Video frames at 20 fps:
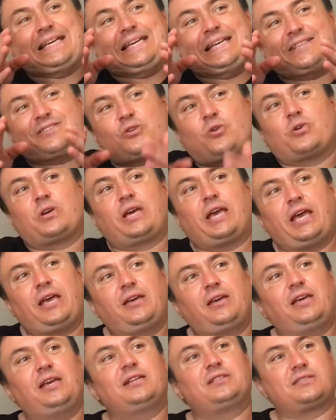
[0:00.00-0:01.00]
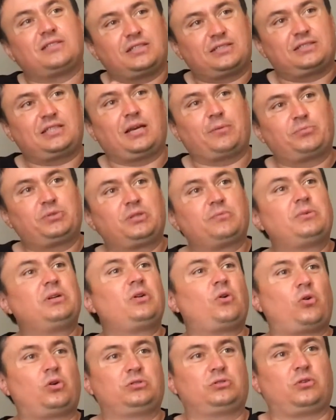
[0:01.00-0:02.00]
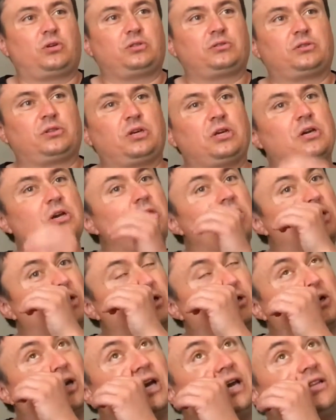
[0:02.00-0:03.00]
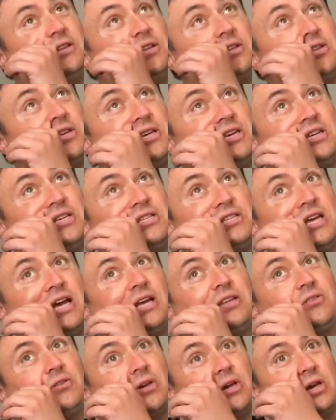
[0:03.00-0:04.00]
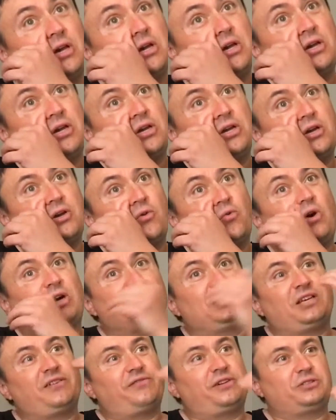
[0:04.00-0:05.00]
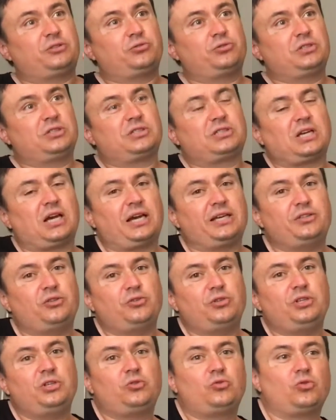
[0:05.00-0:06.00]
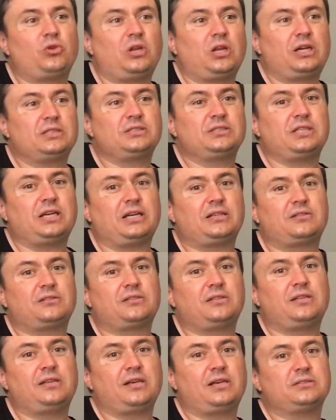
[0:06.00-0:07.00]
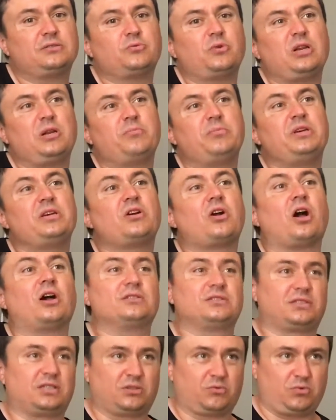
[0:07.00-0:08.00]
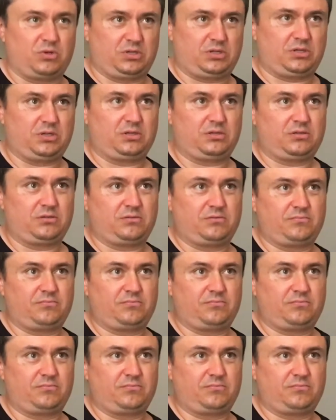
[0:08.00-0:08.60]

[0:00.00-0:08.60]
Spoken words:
it's okay, it's acceptable or not. And the thing is that whatever you decide, you need to learn that there will be consequences.